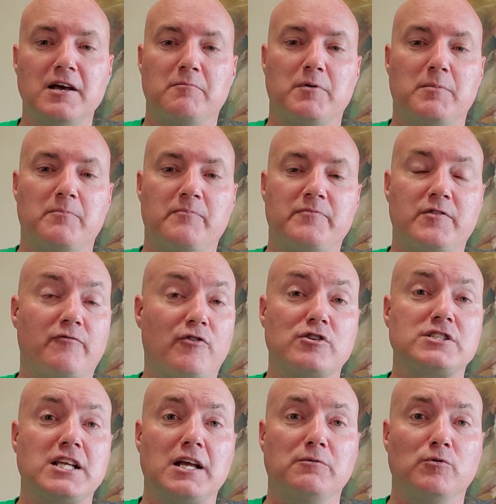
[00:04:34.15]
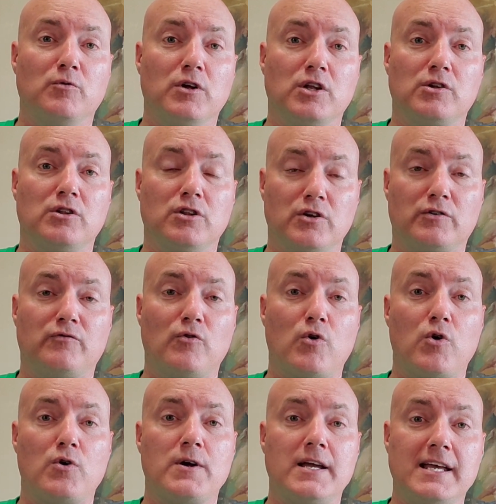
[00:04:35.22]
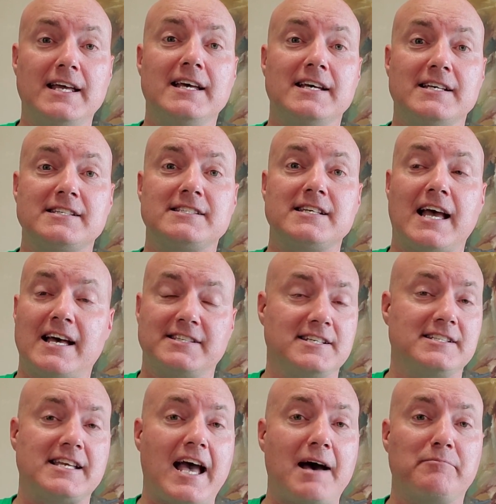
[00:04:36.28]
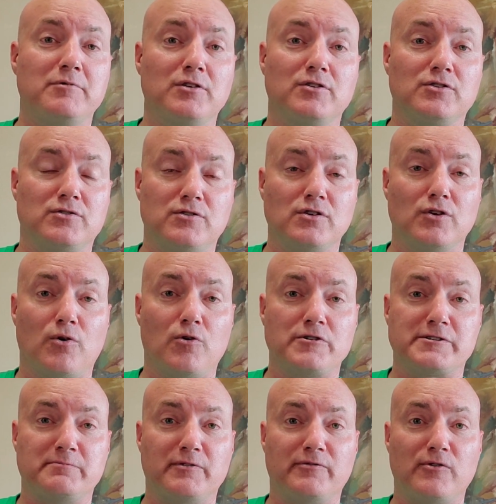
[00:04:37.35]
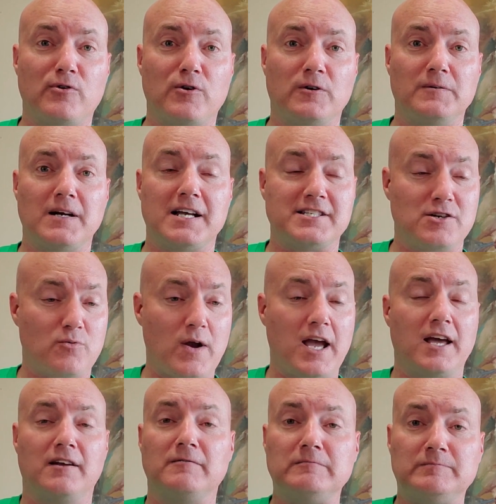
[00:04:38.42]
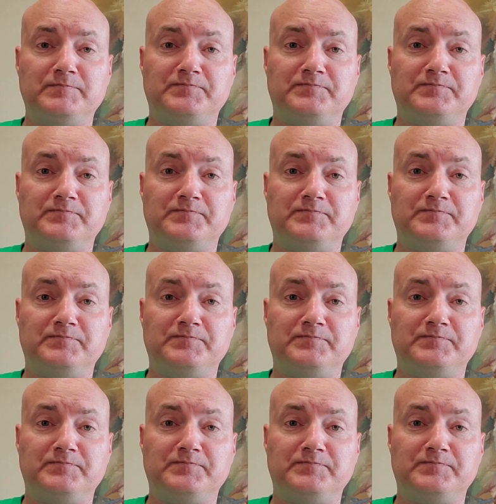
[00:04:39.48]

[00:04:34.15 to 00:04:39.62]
But the first thing we want to look for is, has this happened to the horse before? Has it ran